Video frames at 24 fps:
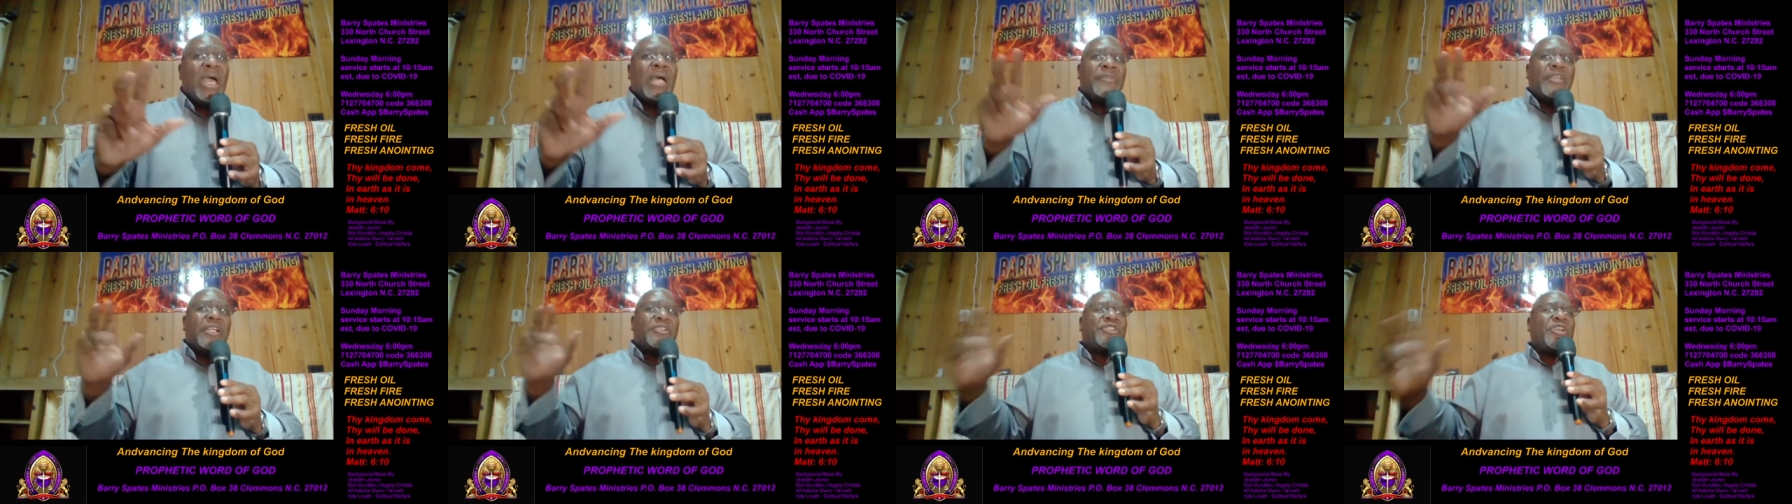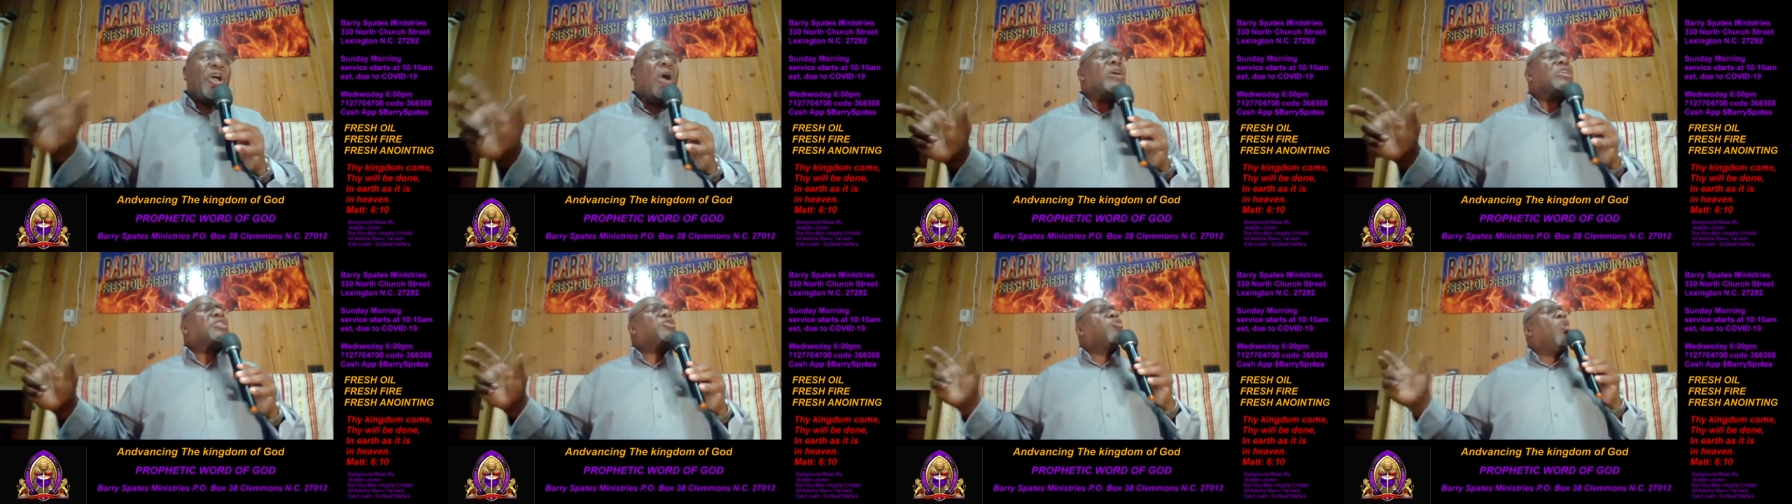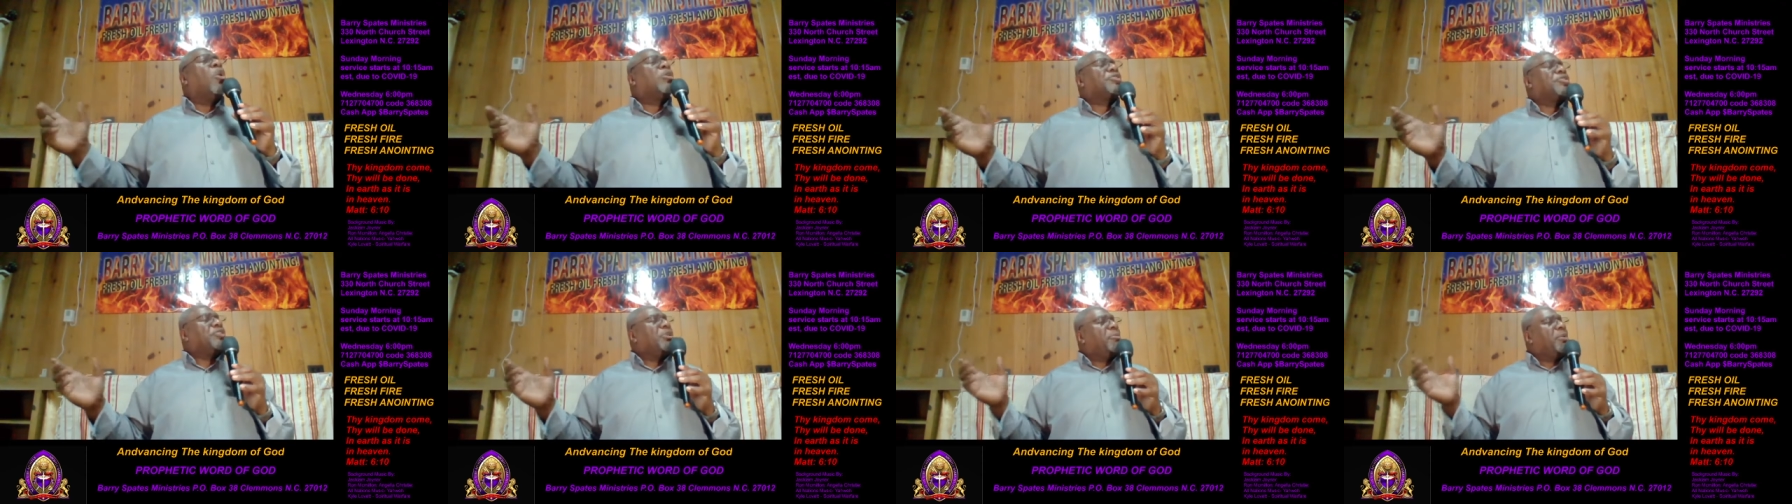The church
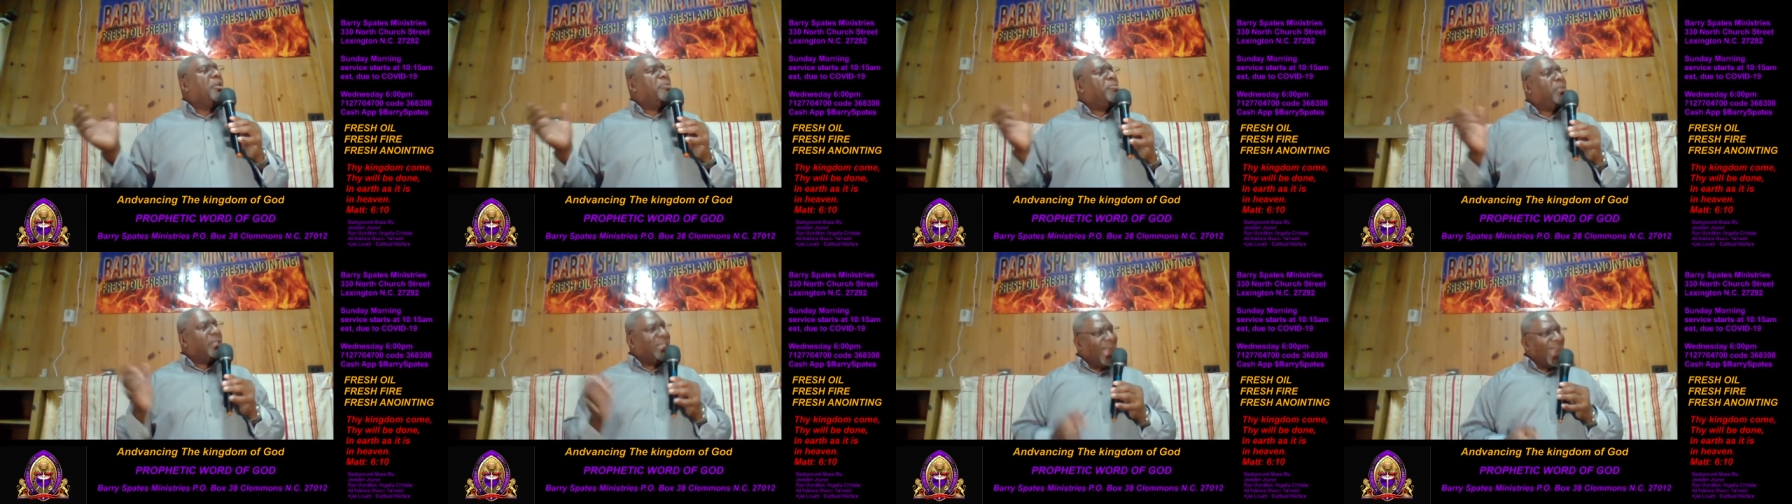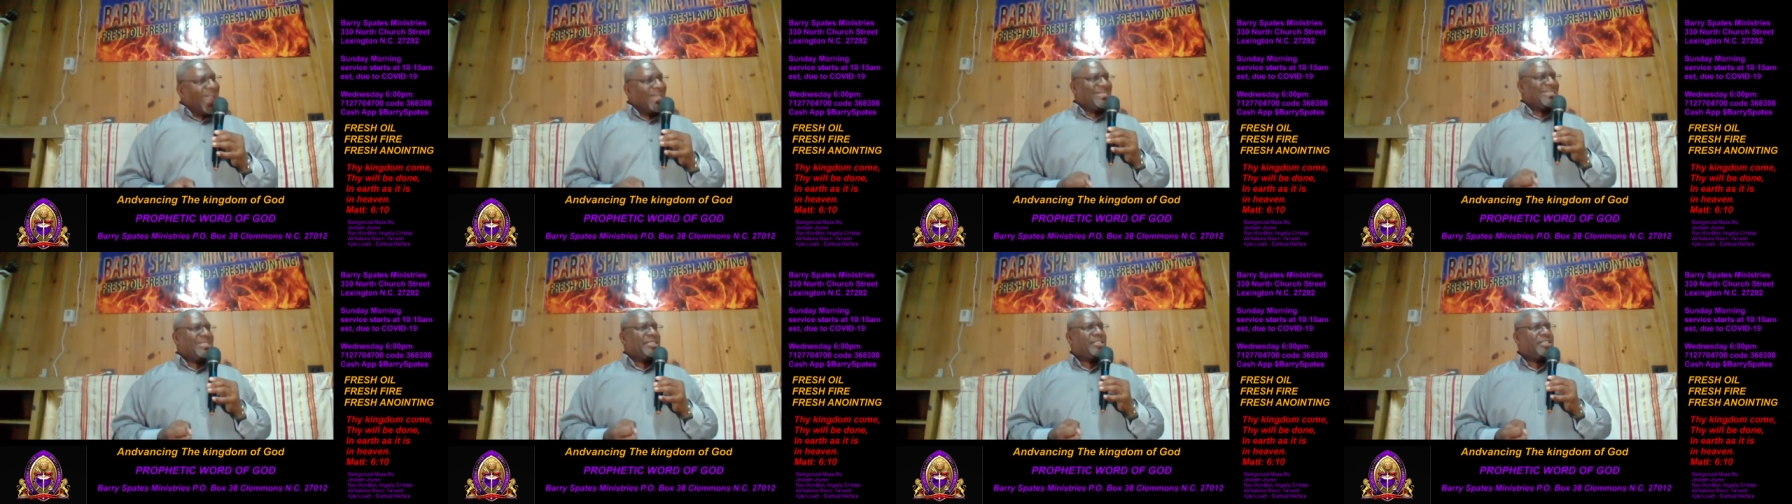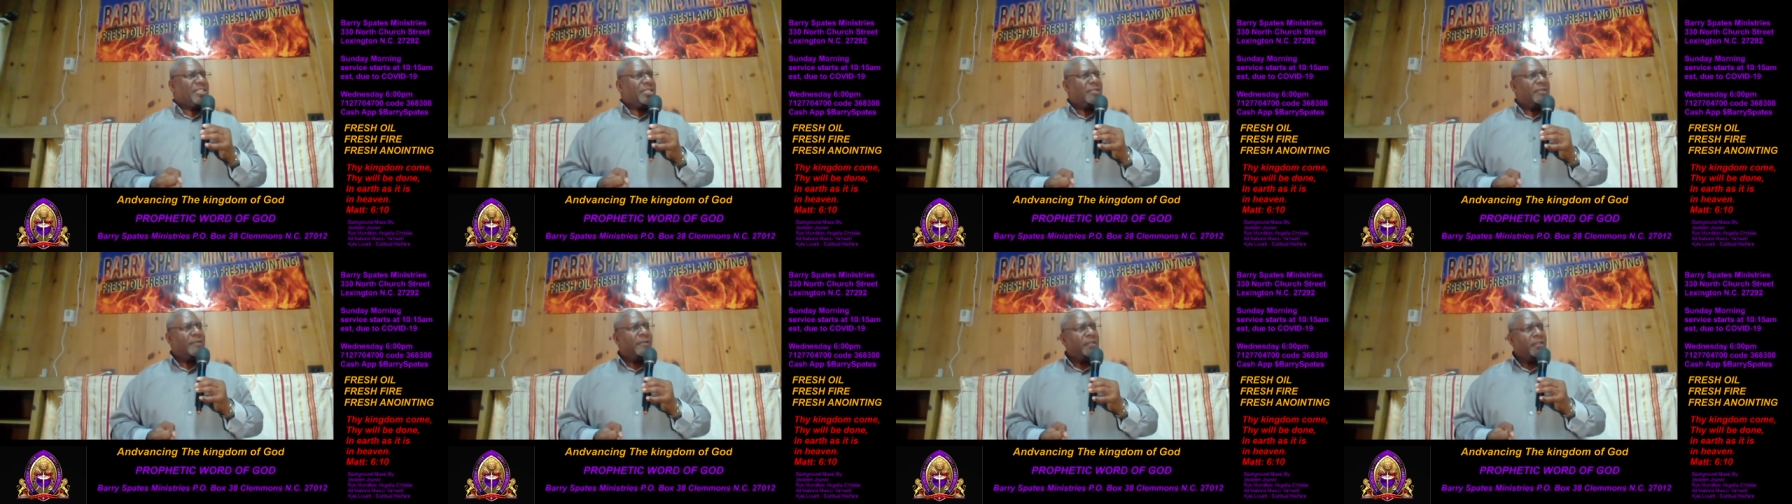wants to be blessed.